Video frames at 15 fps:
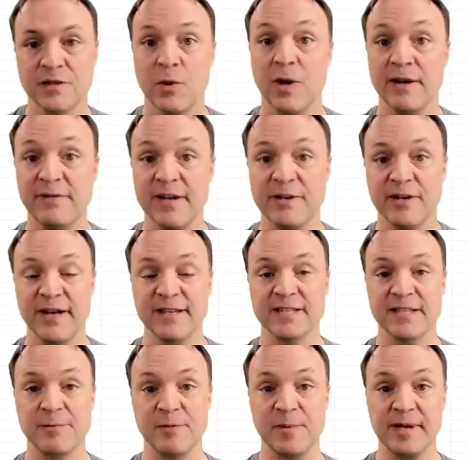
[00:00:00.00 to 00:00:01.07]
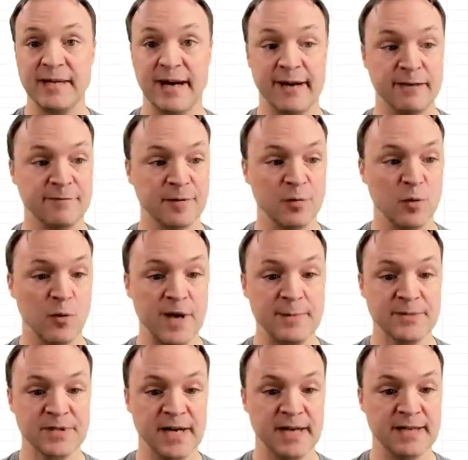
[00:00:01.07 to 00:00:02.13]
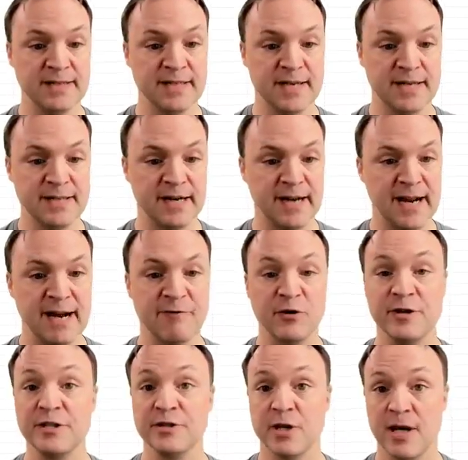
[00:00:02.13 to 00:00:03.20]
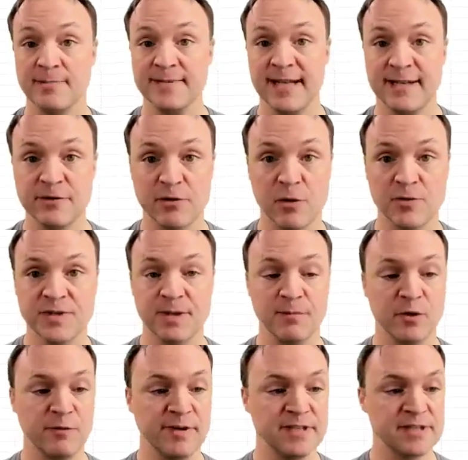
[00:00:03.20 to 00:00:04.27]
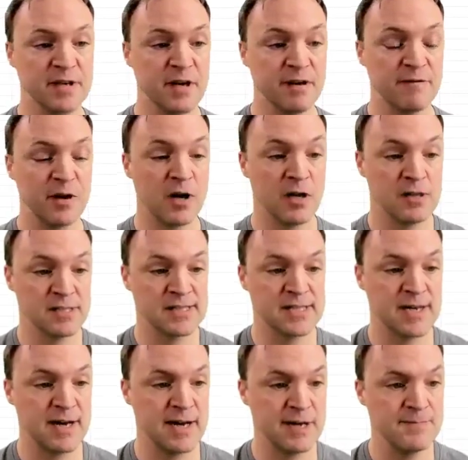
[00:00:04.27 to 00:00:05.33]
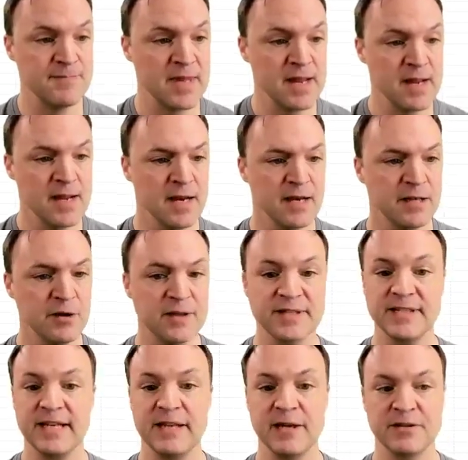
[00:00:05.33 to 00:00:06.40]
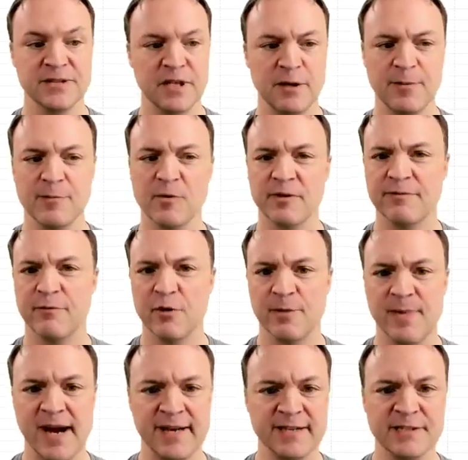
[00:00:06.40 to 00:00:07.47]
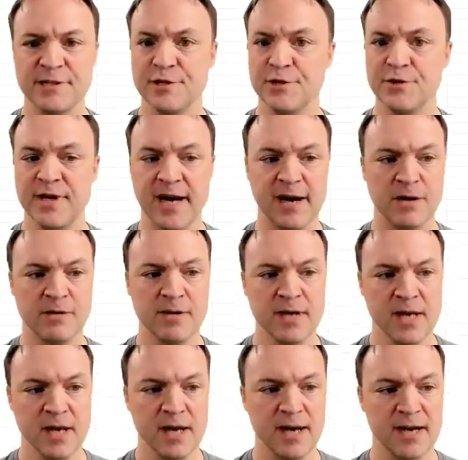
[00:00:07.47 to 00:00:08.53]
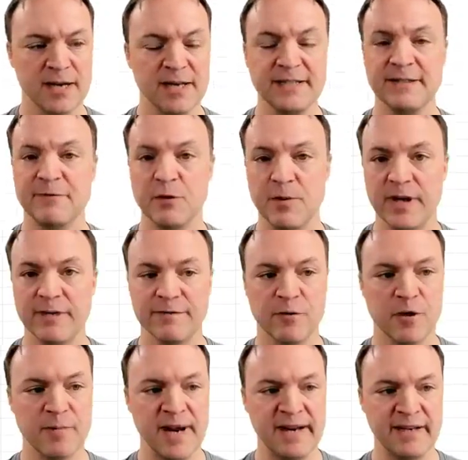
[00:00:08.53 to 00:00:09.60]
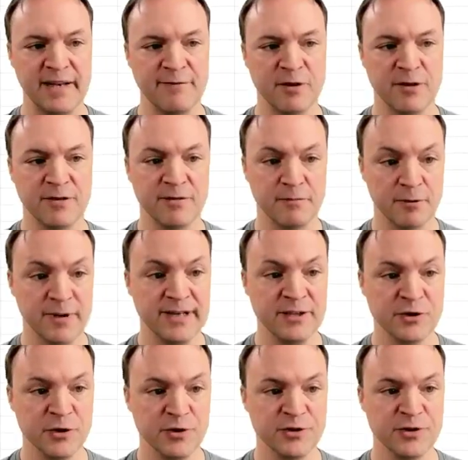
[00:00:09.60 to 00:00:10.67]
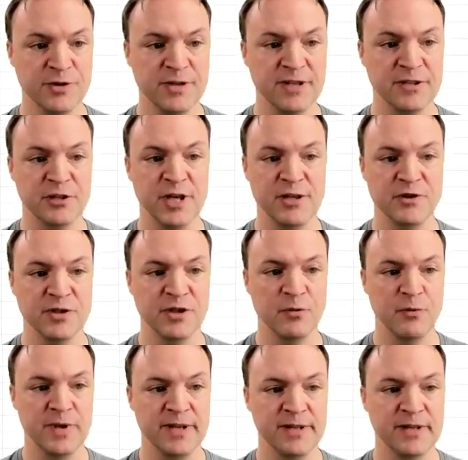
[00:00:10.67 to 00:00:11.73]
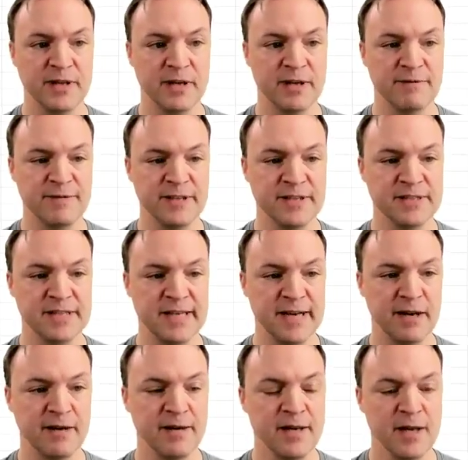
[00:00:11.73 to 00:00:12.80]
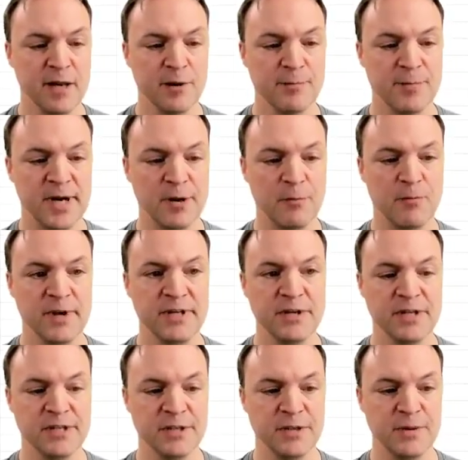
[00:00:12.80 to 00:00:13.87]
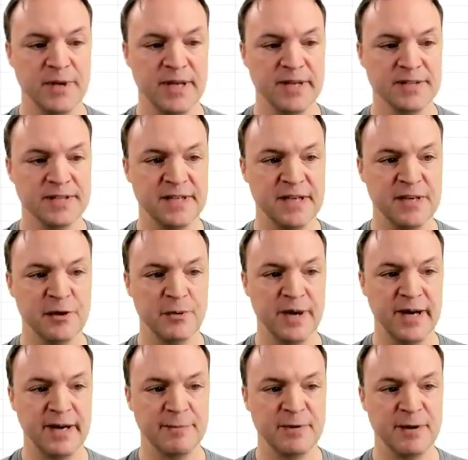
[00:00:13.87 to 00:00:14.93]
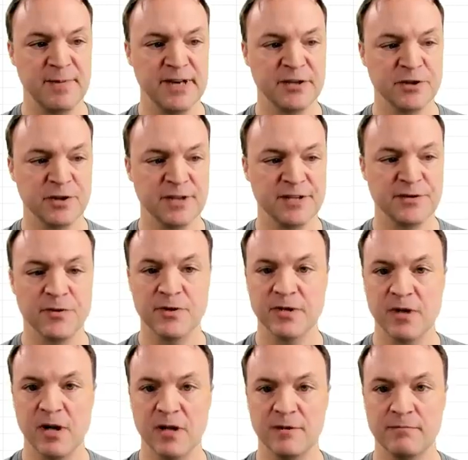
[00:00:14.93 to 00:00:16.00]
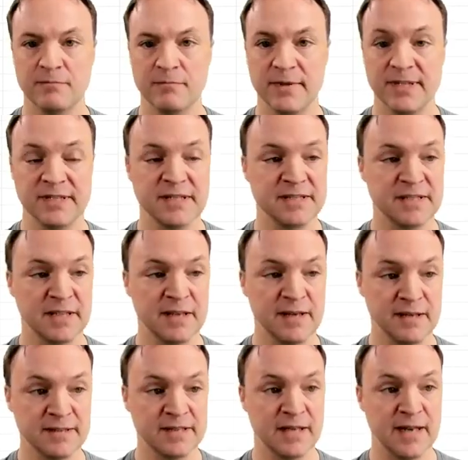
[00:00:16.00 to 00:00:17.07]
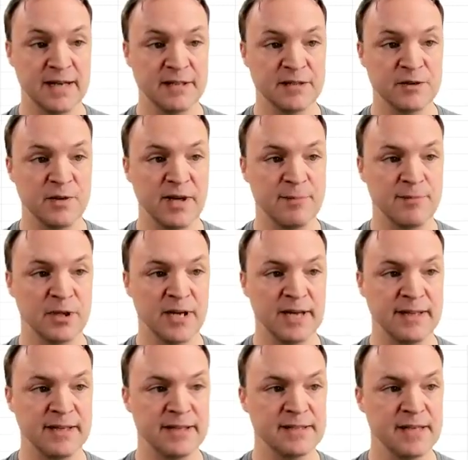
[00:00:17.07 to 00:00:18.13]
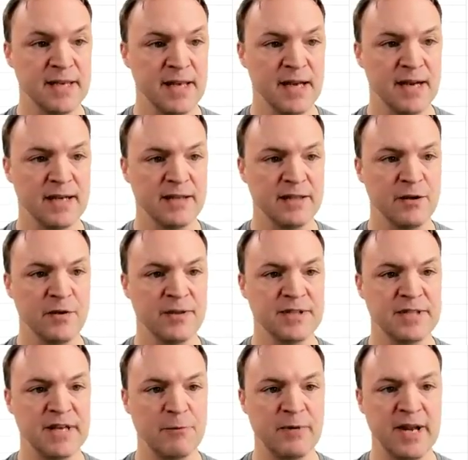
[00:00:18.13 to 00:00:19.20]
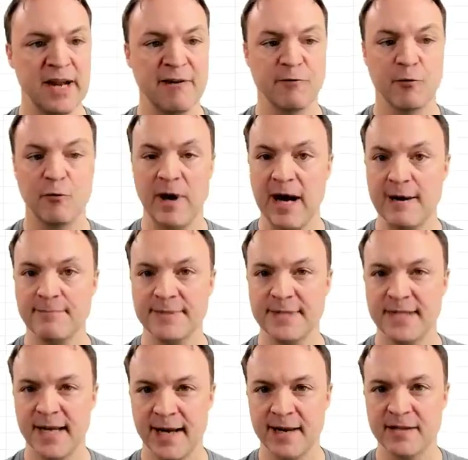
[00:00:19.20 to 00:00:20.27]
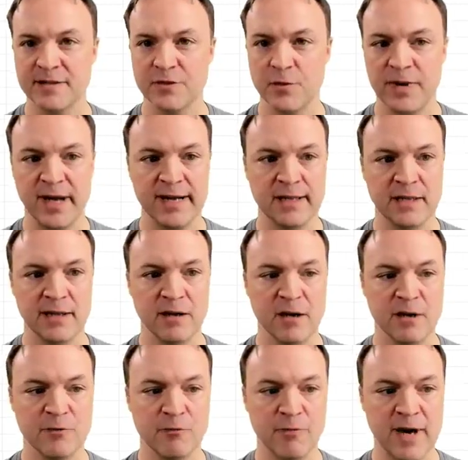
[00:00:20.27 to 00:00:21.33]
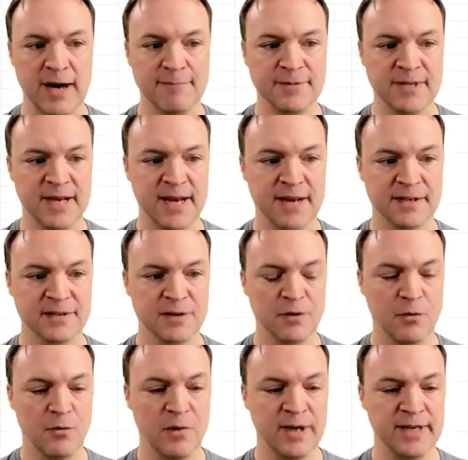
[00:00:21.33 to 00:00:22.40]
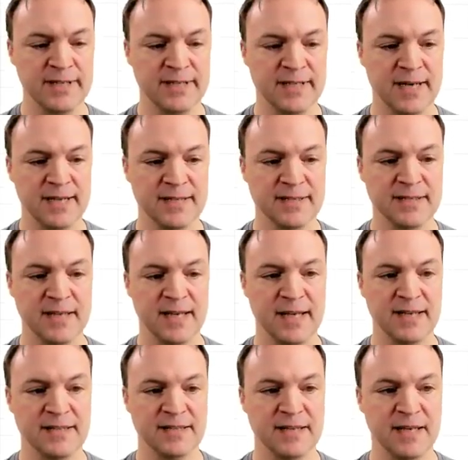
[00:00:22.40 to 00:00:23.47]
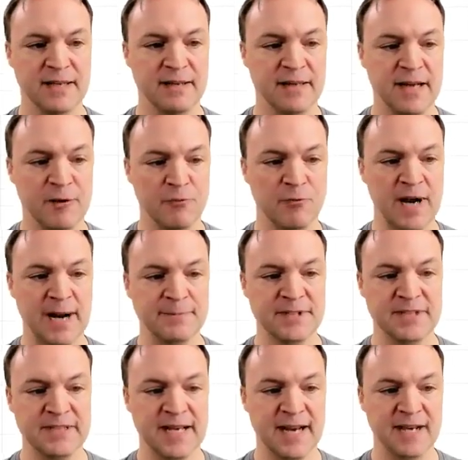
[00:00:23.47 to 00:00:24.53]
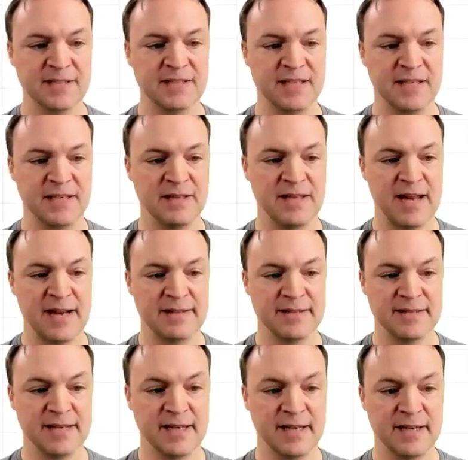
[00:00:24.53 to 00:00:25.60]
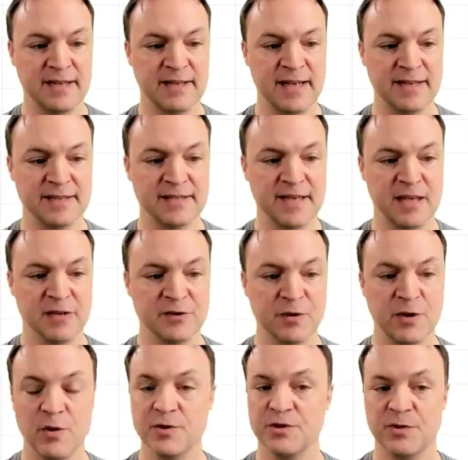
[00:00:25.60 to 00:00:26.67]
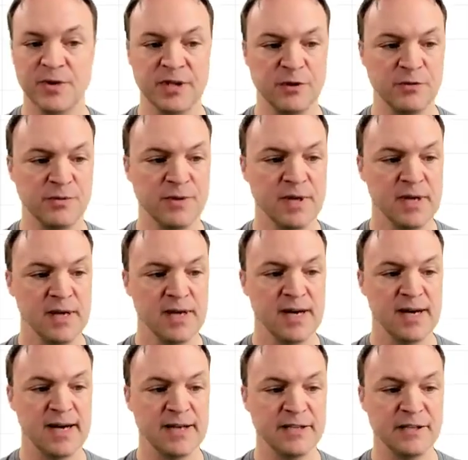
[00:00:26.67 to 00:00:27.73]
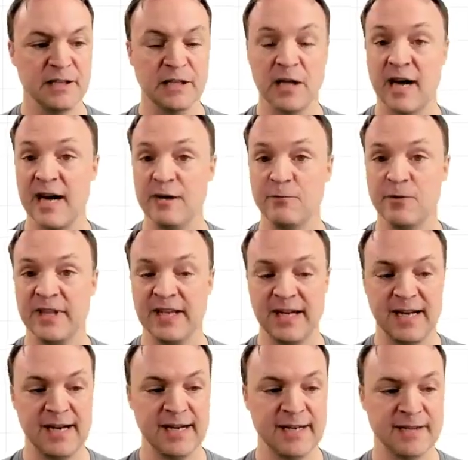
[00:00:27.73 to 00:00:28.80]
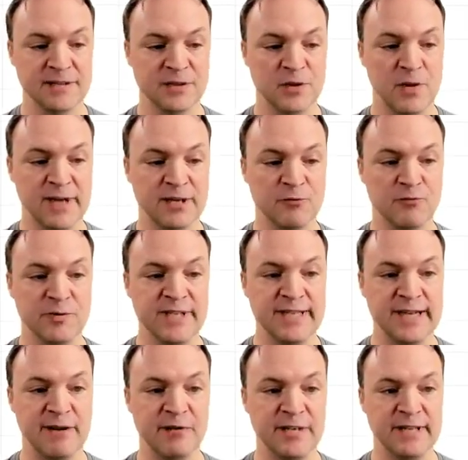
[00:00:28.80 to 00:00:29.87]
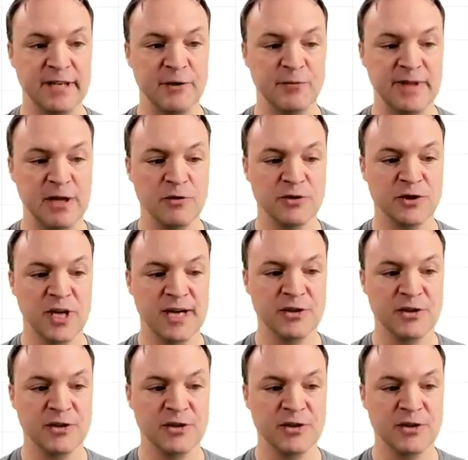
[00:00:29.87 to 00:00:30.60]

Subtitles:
So I've entered in some of my data from a website that I have on the top 10 grossing movies of all time. You can see there's a little bit more formatting to do now. A different way to format, and I've already showed you the changing the width of this here. But what you could do is another way, and I'm going to make sure this whole column is selected, so I apply this. Notice that we have wrap text. When I click on wrap text, what it does is it wraps the text in that cell, so it goes to a new line within it, so I can read everything without